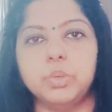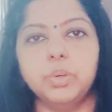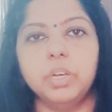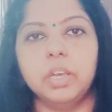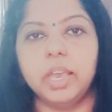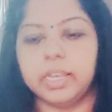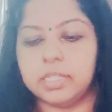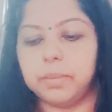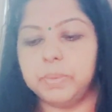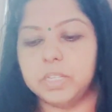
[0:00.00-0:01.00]
to
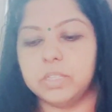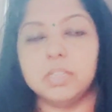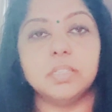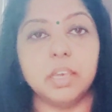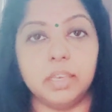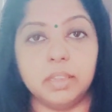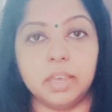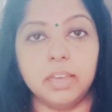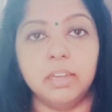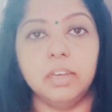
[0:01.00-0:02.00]
Hcpc
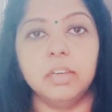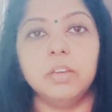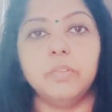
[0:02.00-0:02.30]
saying that